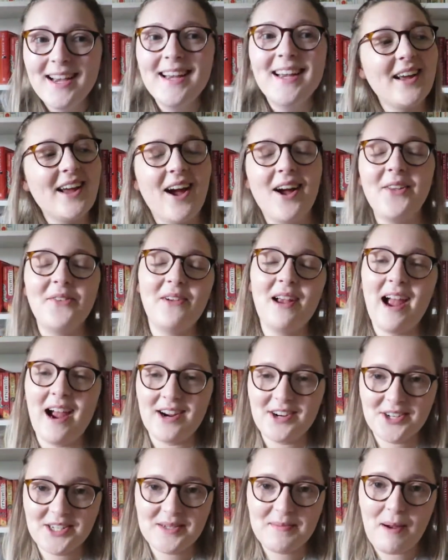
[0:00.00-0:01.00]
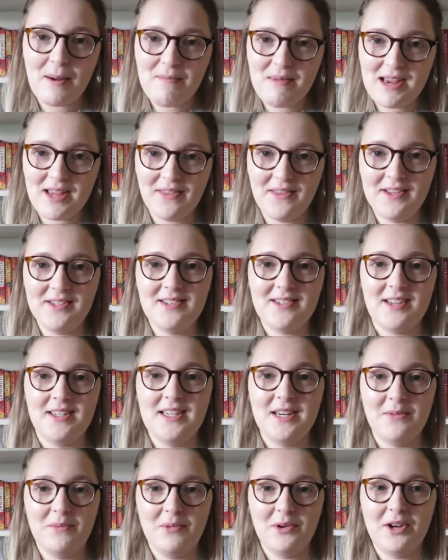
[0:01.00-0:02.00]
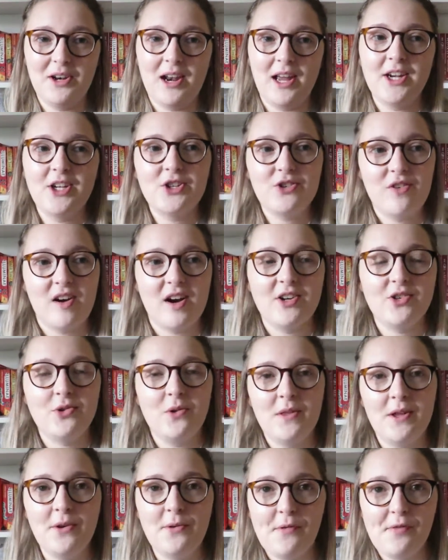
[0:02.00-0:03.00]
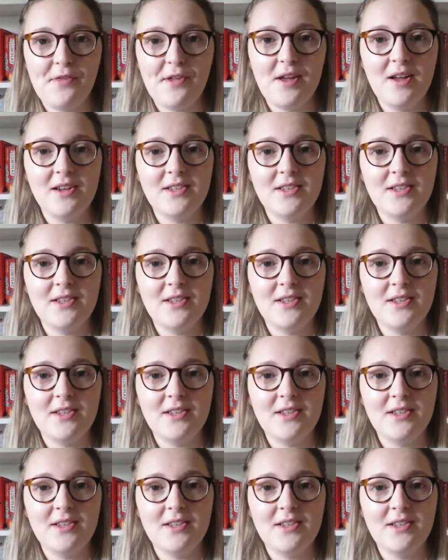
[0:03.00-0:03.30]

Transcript: Like, I was very anxious about making this because I didn't want to like trash on the author,